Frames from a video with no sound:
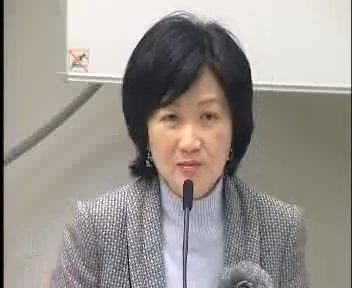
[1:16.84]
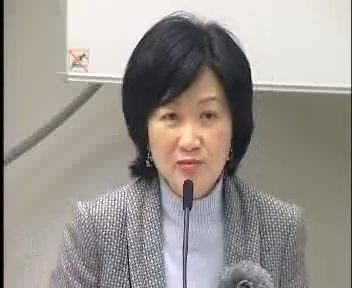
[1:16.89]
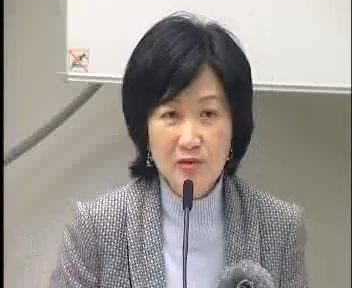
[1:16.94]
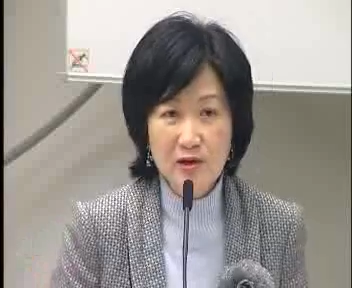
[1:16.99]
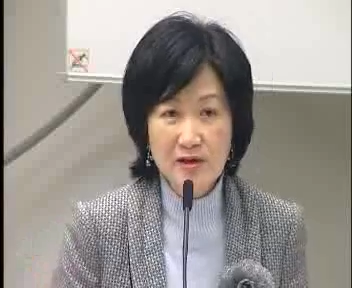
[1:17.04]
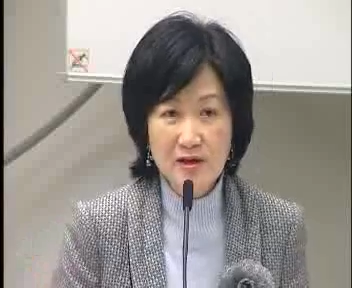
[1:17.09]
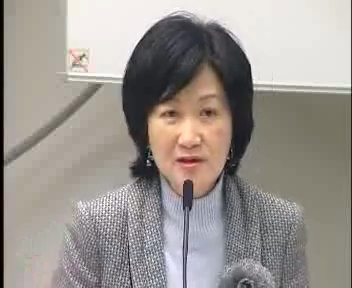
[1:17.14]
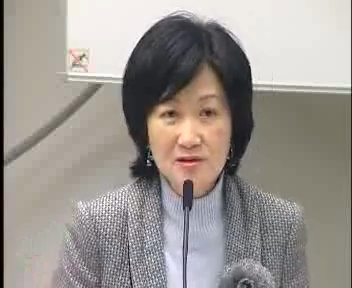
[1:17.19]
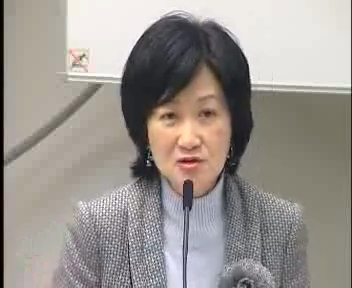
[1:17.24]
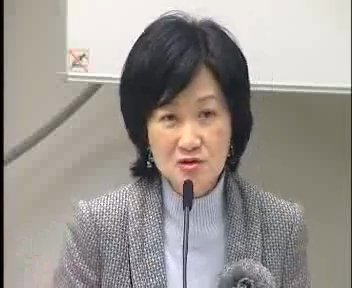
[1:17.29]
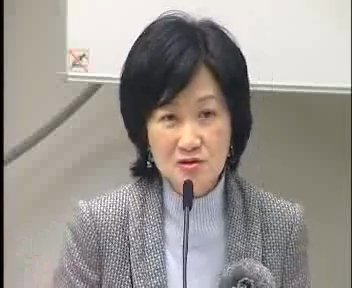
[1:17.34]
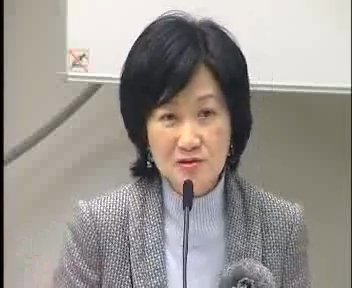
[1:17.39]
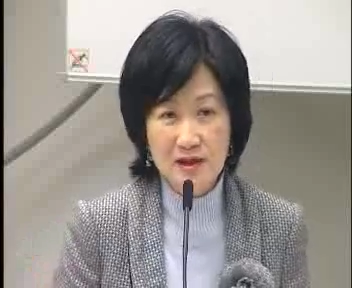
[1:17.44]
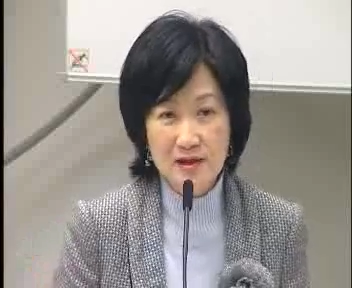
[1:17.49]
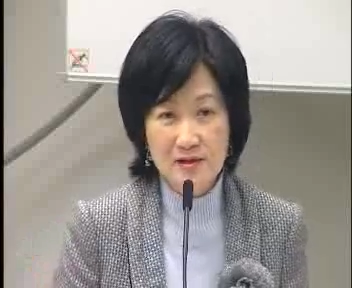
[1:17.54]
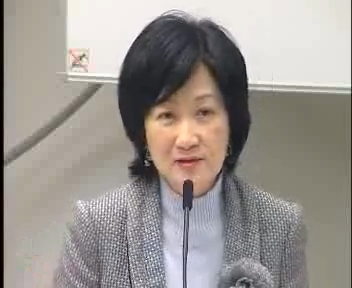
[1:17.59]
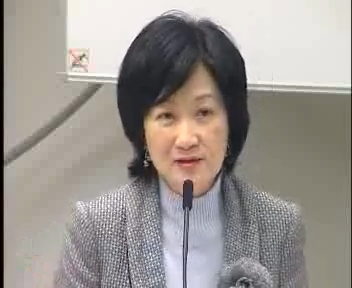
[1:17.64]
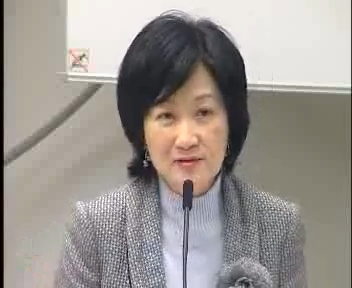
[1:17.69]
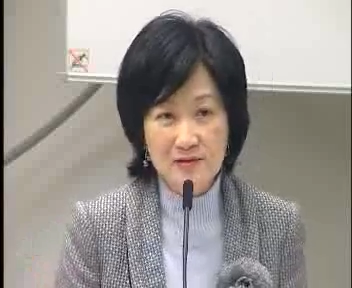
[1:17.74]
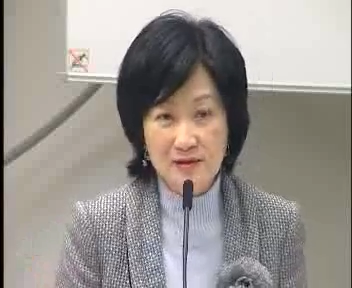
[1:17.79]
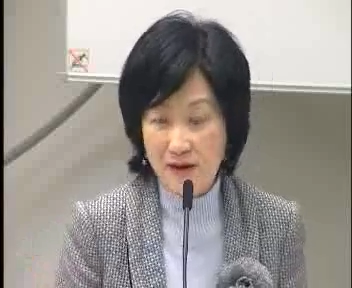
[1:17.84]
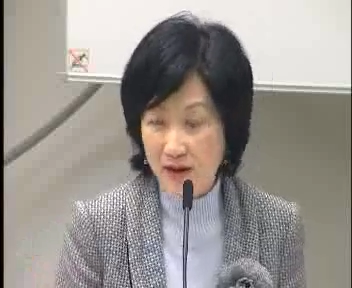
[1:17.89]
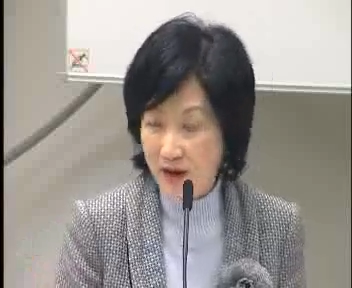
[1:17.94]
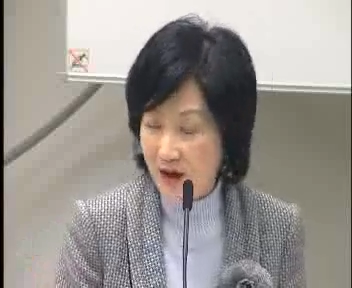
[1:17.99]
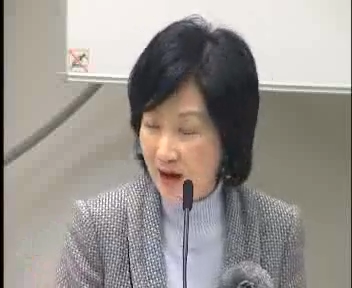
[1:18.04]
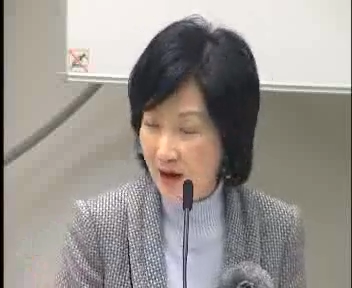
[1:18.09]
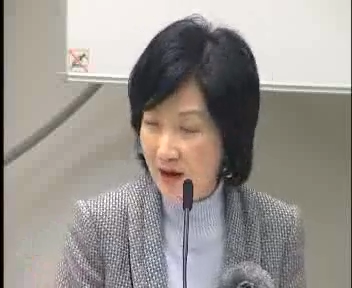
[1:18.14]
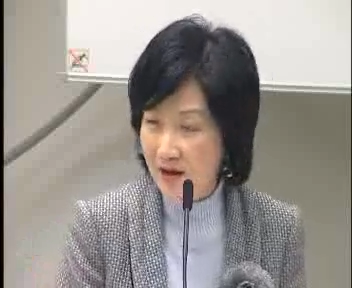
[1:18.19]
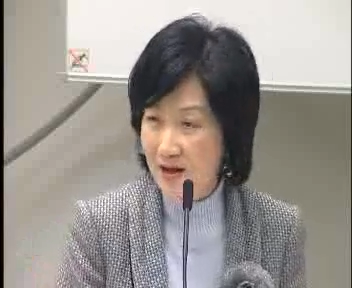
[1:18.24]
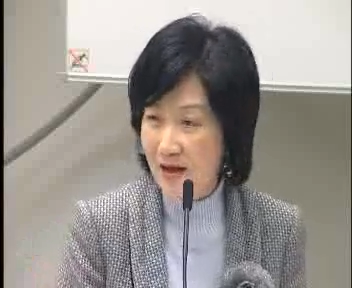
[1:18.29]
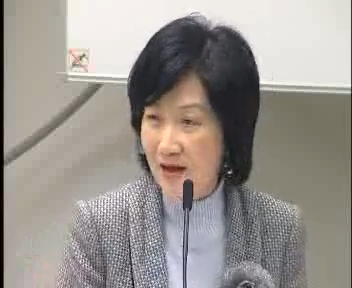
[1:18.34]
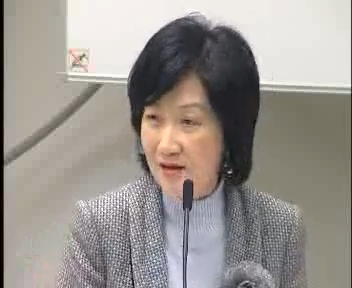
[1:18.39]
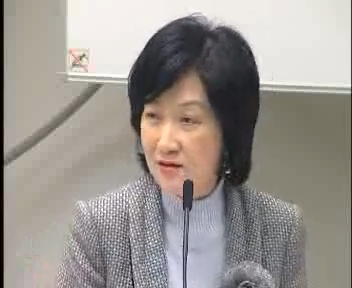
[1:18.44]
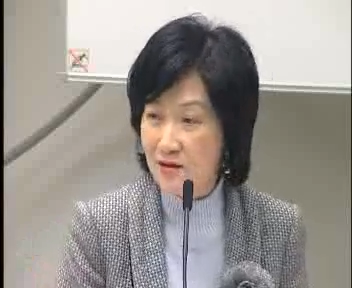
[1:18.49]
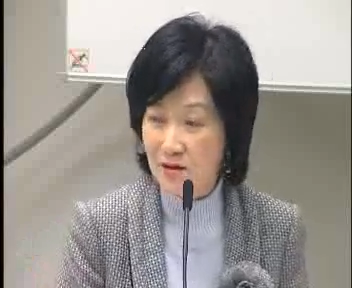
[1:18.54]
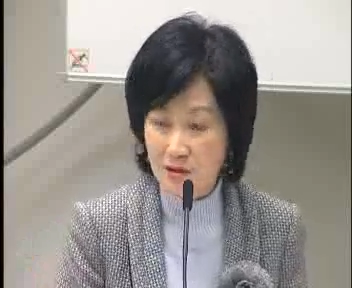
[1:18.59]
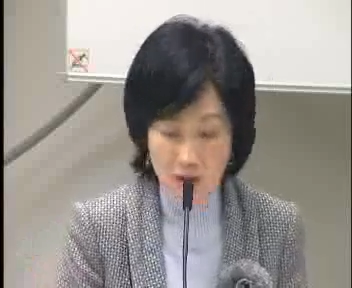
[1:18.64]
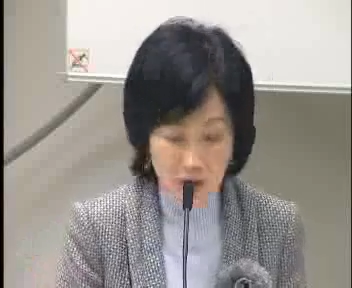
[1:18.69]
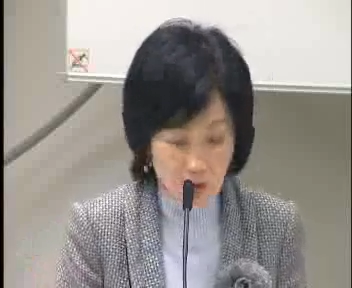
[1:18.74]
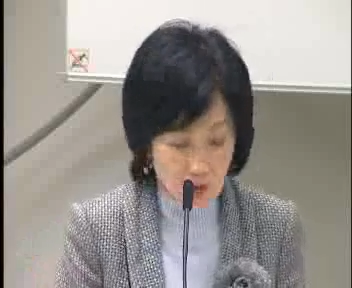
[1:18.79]
bringing together the high and
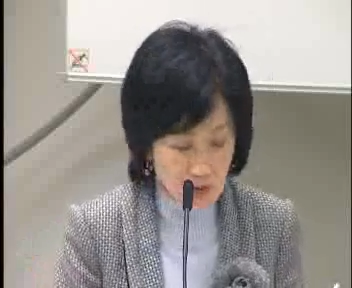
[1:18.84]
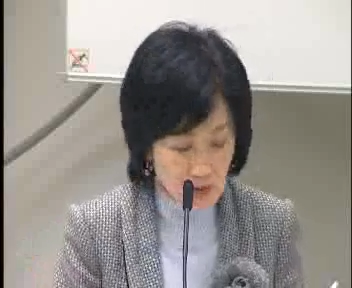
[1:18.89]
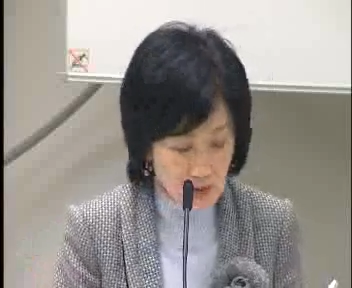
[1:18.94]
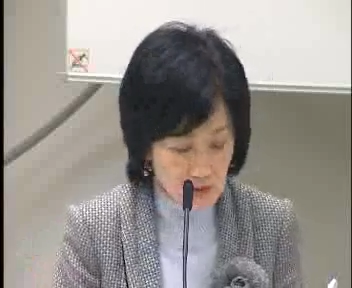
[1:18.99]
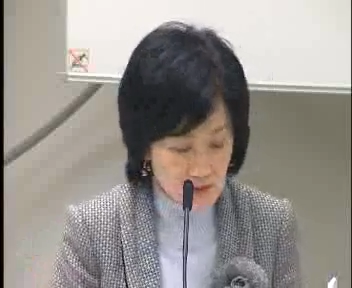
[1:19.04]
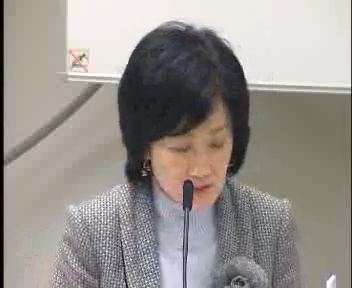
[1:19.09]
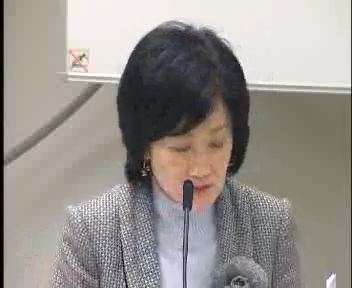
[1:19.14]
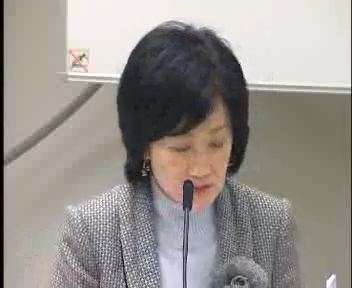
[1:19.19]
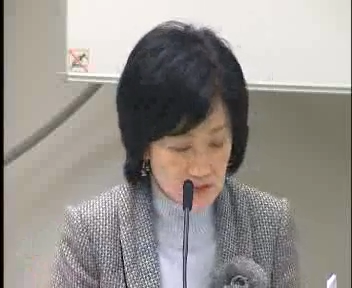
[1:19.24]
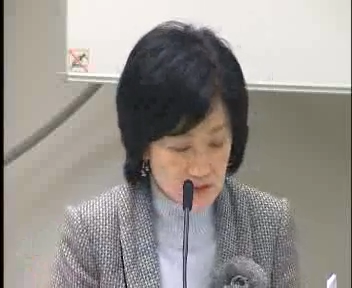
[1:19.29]
the low,